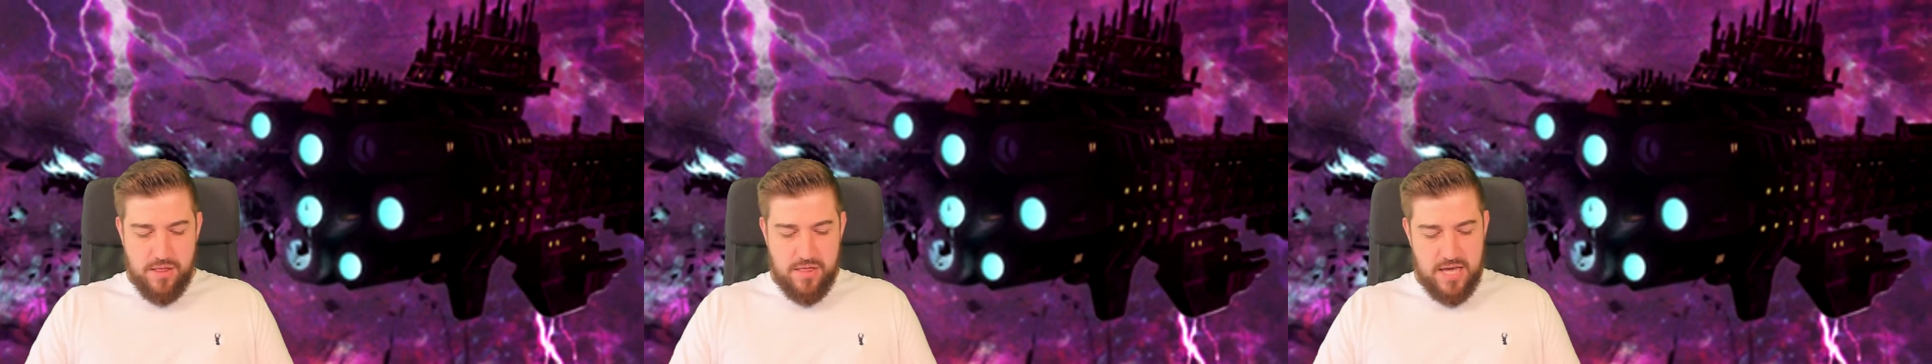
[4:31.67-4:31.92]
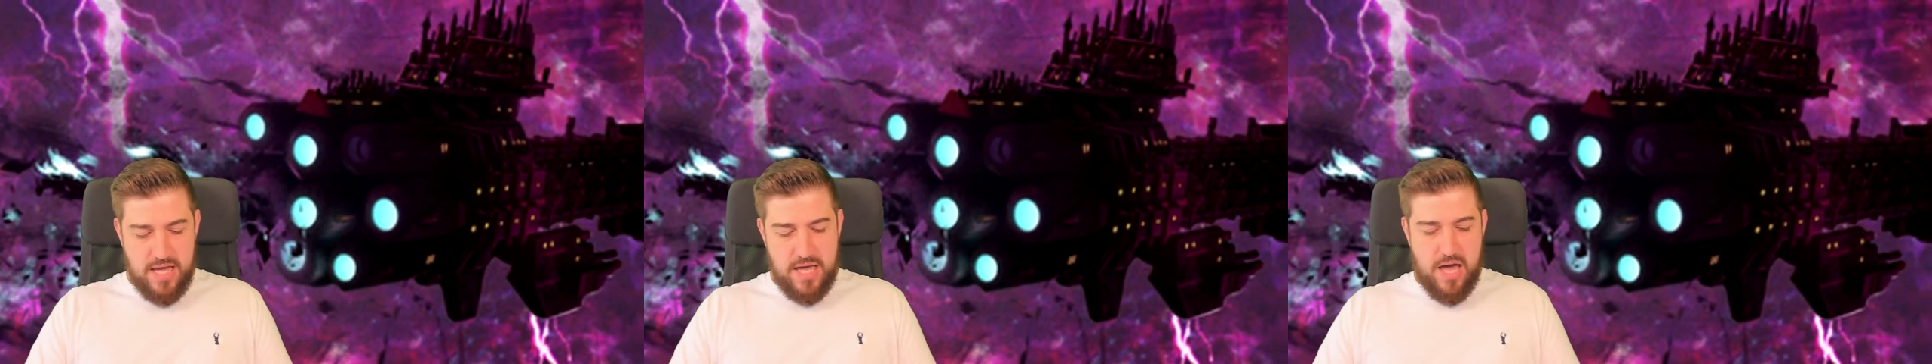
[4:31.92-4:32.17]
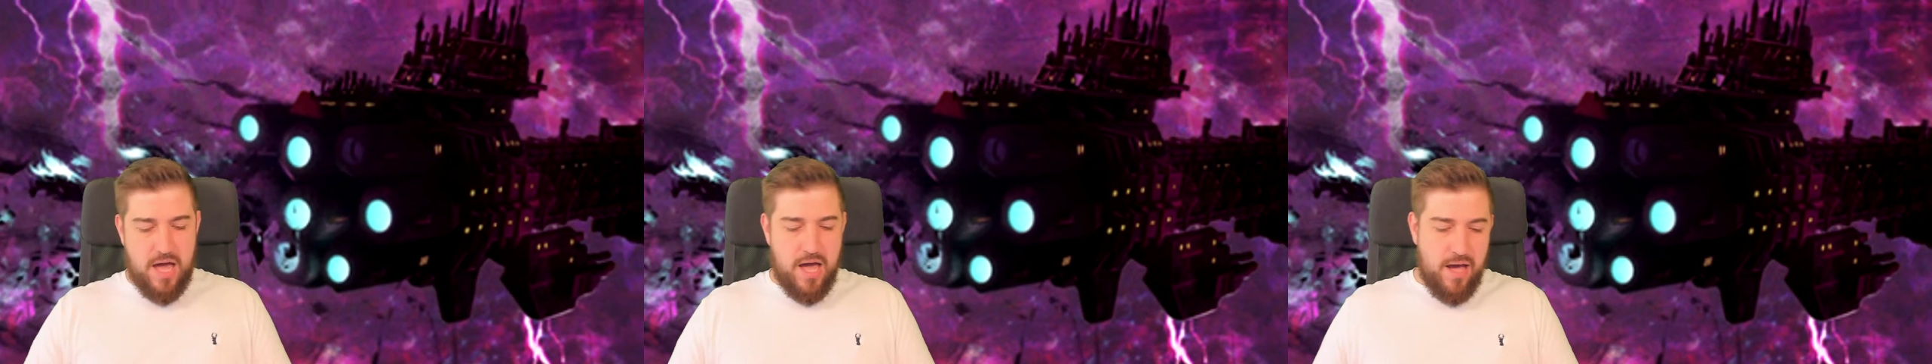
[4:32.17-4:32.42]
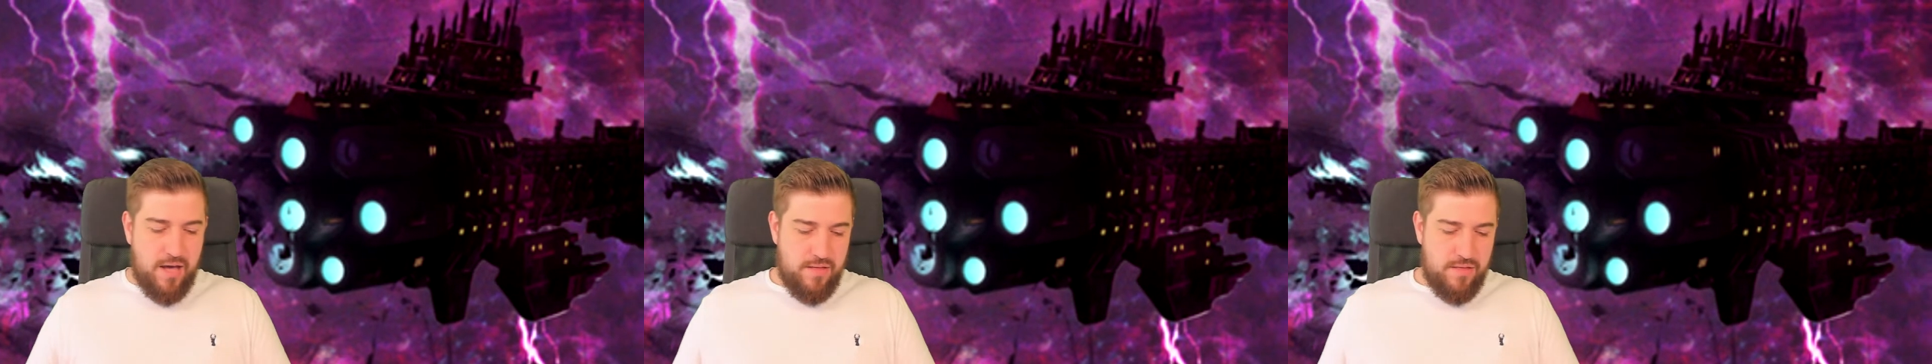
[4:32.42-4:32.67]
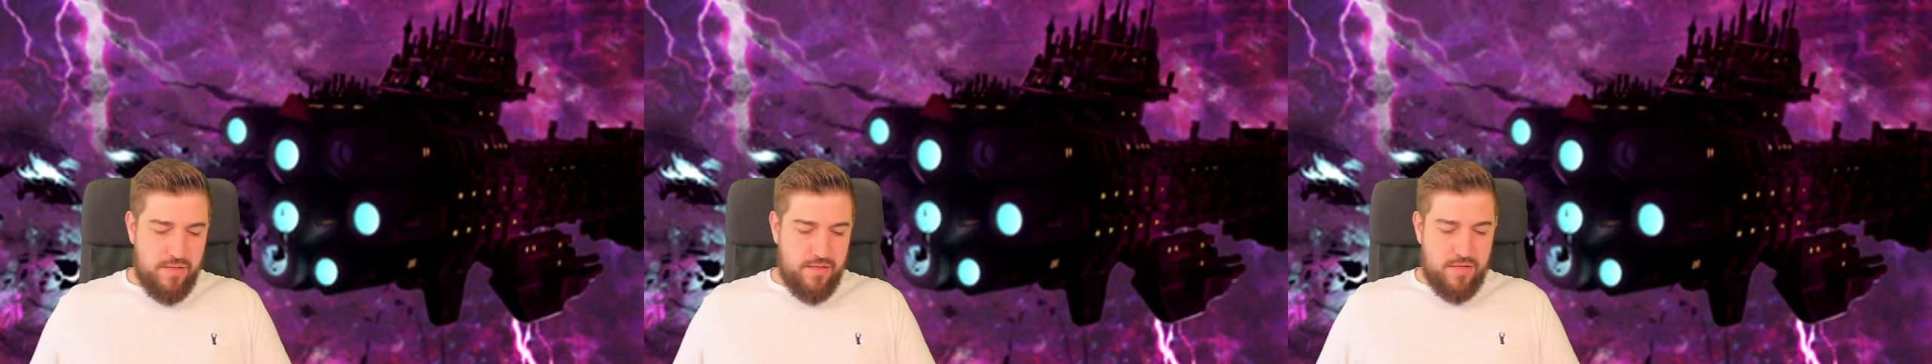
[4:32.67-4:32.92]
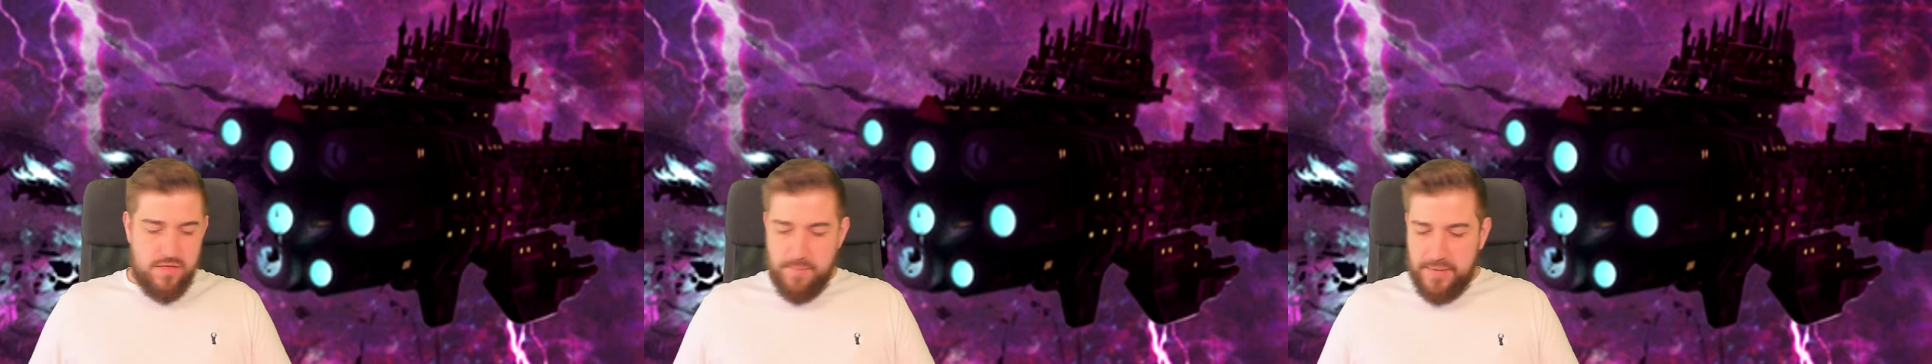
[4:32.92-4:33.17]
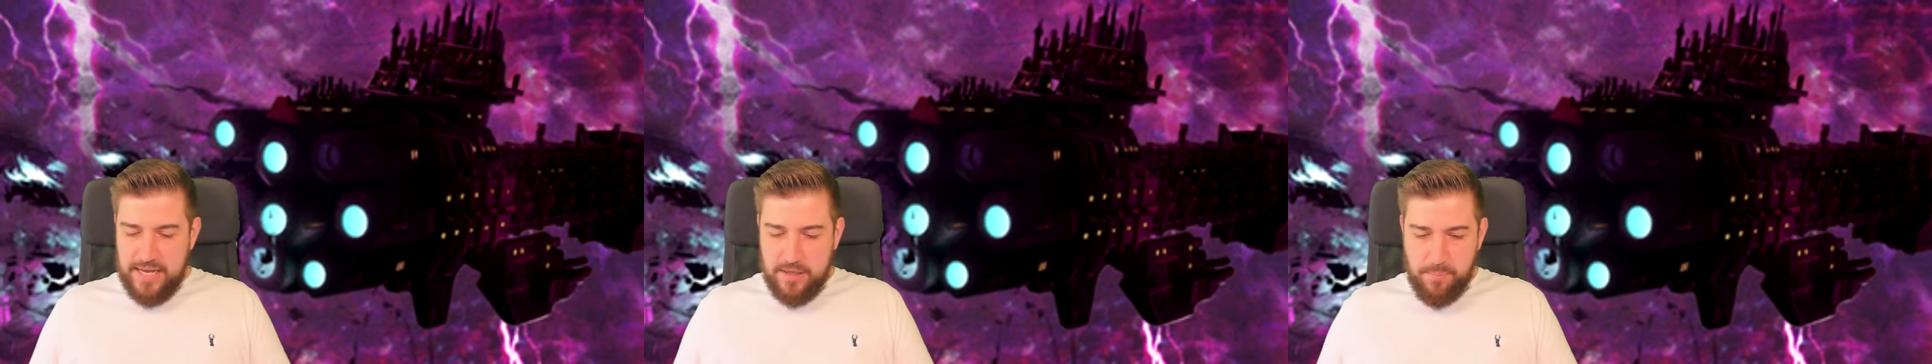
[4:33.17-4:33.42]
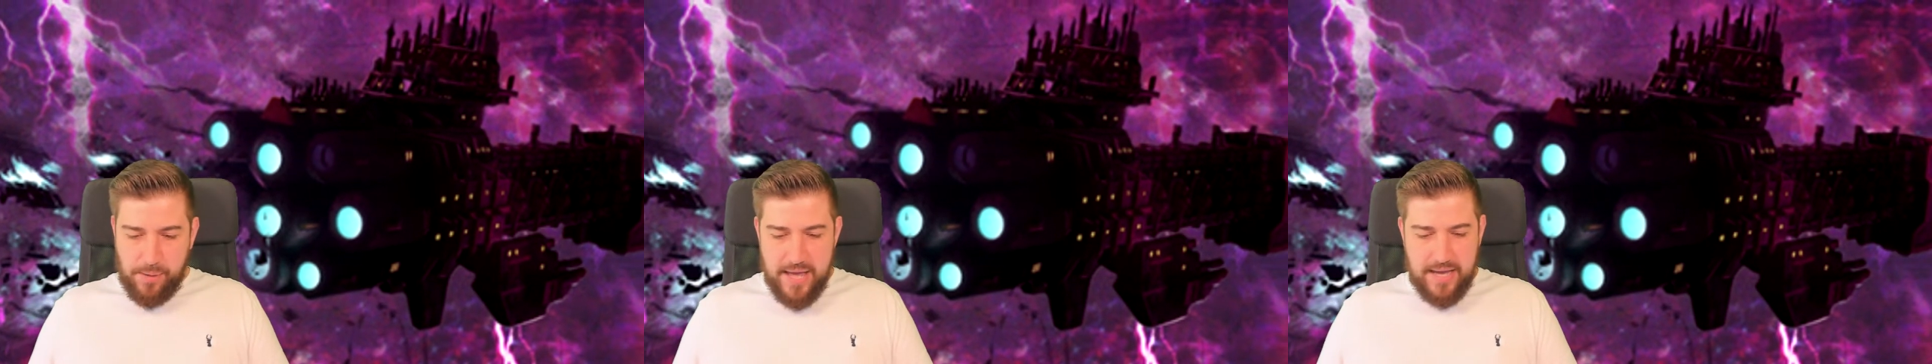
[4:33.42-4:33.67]
the
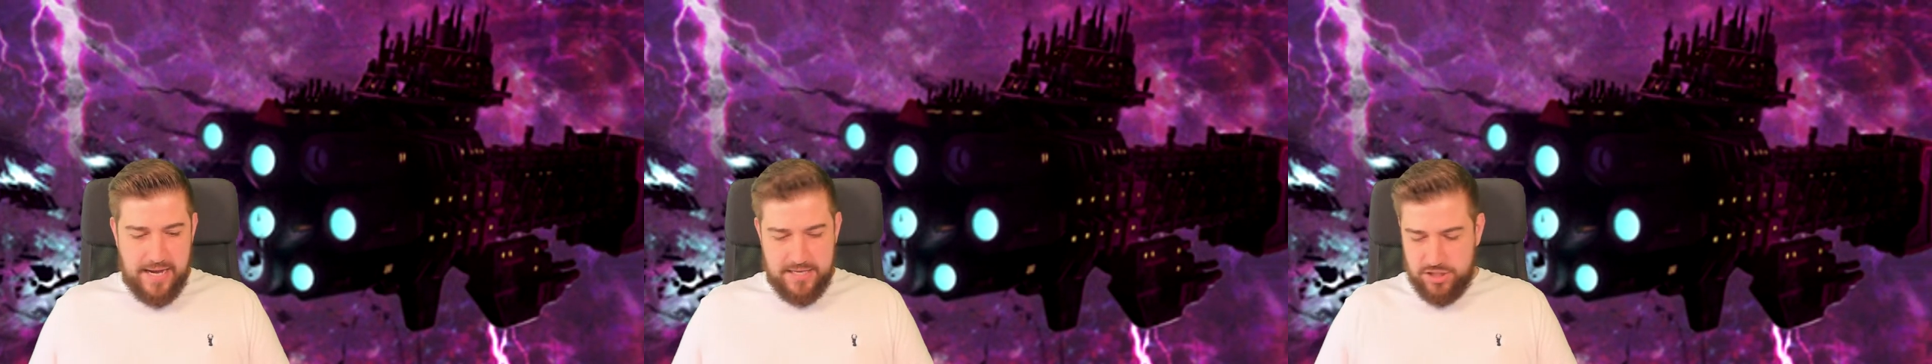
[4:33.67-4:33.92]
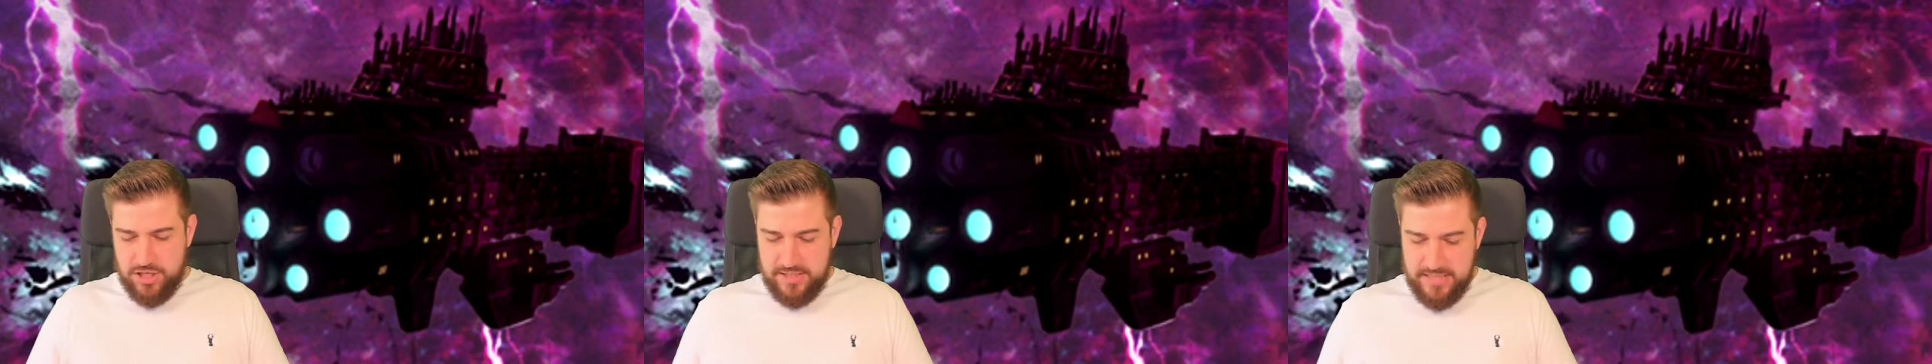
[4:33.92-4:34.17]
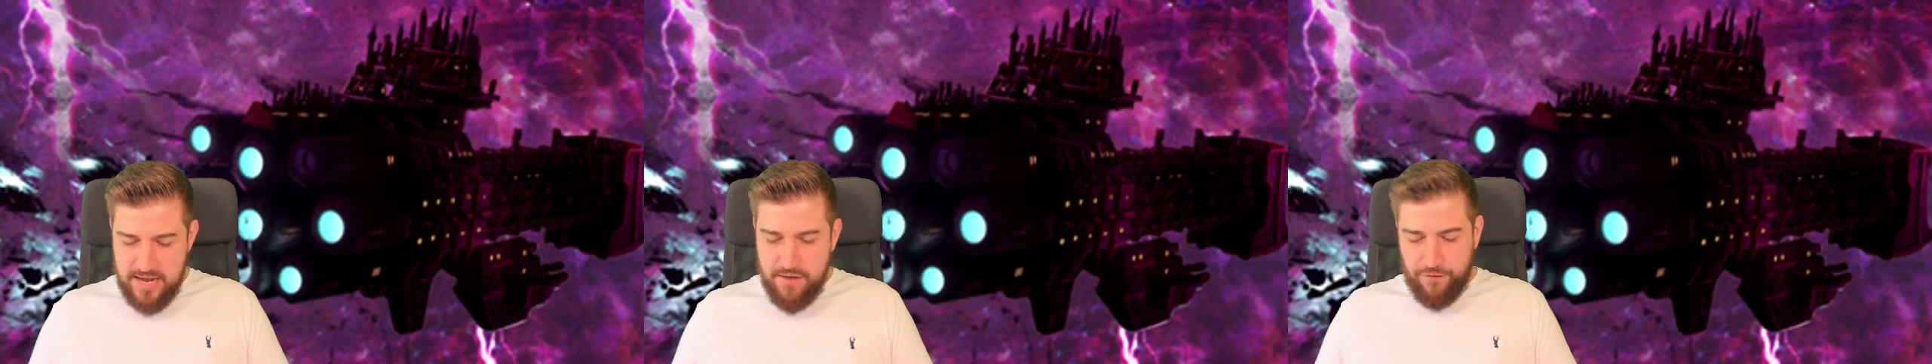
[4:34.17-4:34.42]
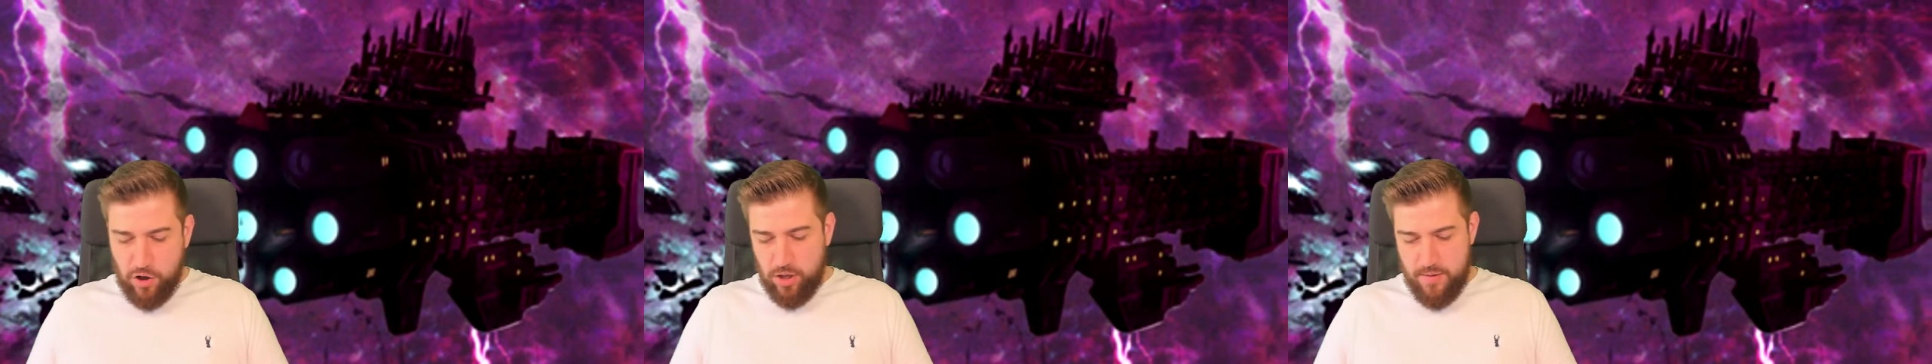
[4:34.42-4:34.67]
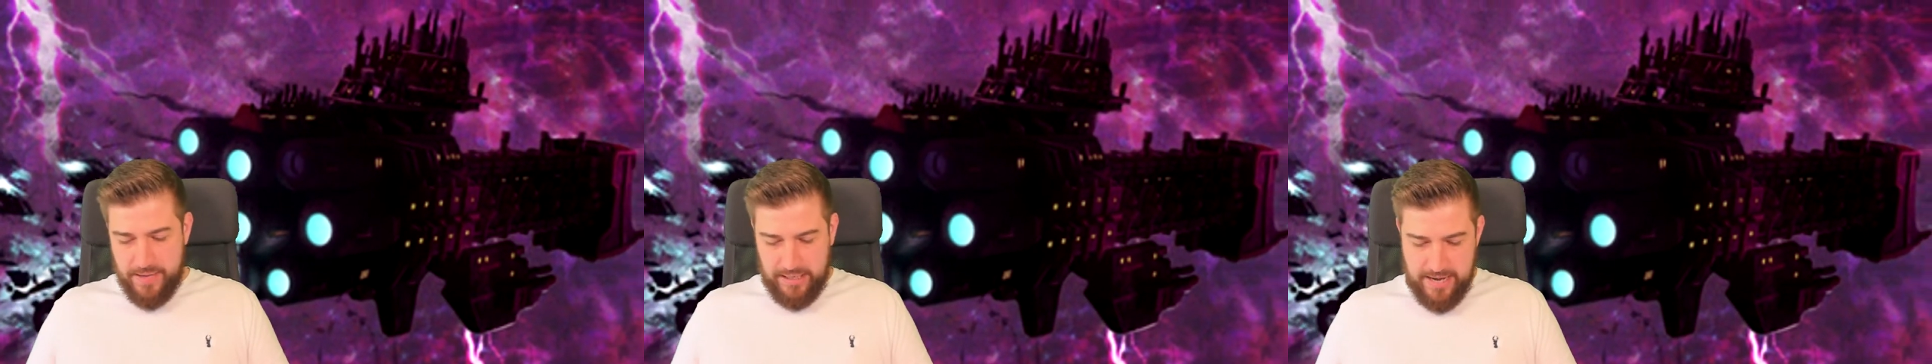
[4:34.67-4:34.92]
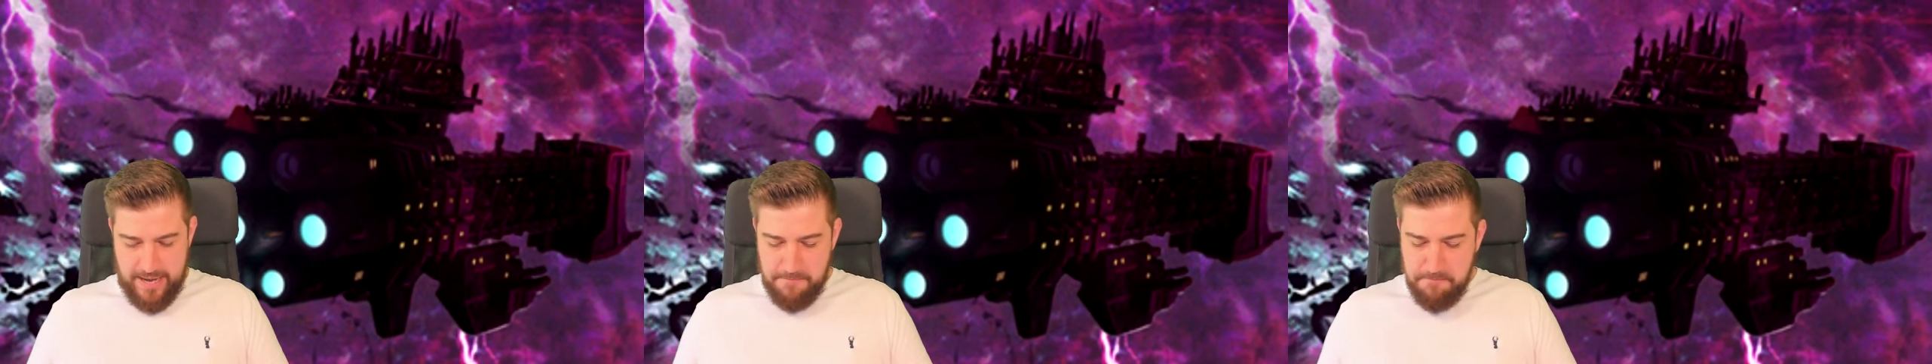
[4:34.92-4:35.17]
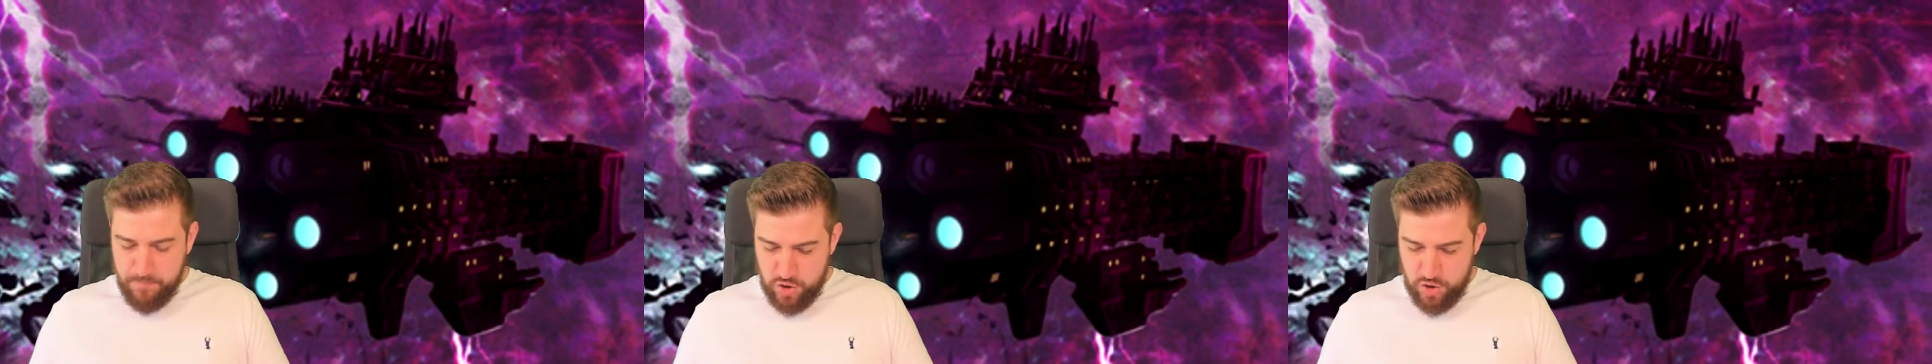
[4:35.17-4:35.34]
Malignant Plaguecaster's default ability,